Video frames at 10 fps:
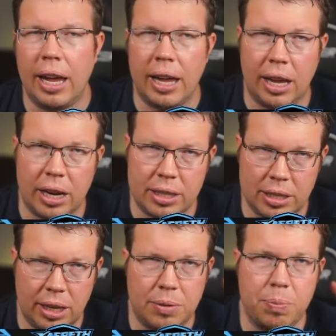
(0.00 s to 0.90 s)

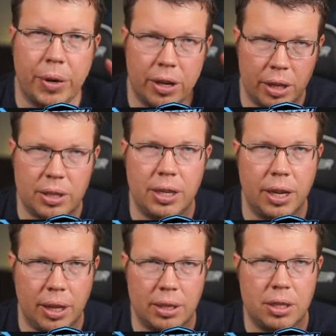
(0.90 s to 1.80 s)
Honestly, part of the
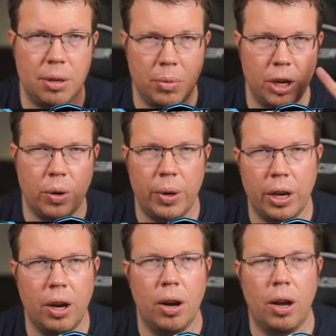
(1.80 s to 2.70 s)
CLS team
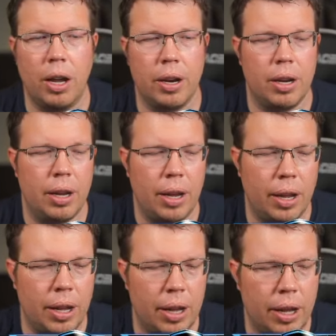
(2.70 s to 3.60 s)
going on
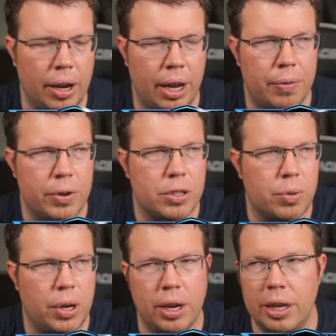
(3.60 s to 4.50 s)
an Aphra
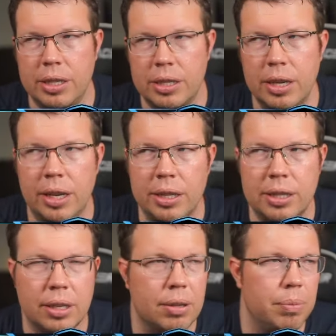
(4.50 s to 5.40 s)
squad
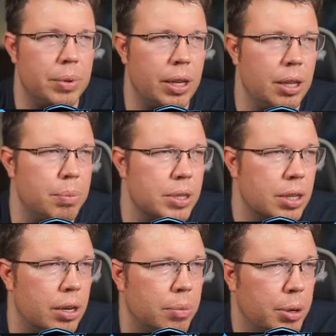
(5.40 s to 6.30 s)
is completely
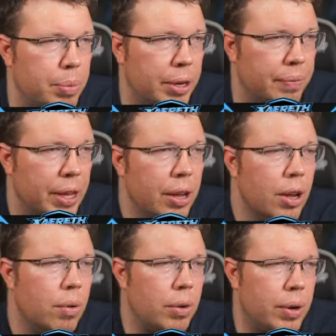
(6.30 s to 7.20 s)
bizarre to me. But
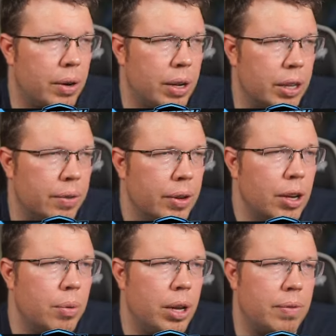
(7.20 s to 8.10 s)
one way or another,
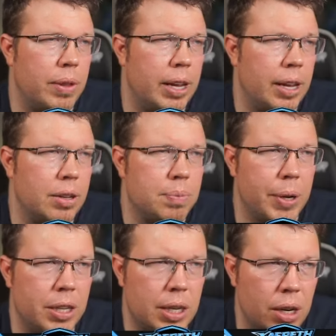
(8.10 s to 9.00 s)
we have
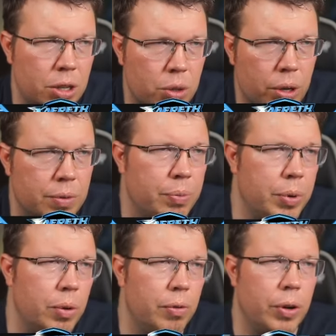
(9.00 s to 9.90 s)
Leia. Take your choice,
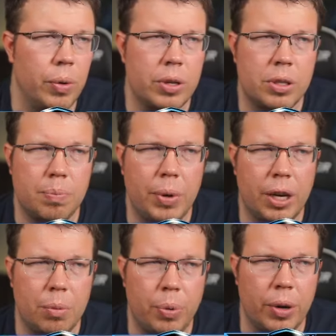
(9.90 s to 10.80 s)
folks.
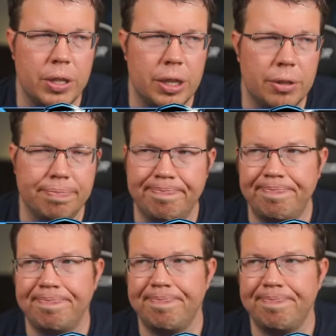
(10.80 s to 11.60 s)
Pick your poison.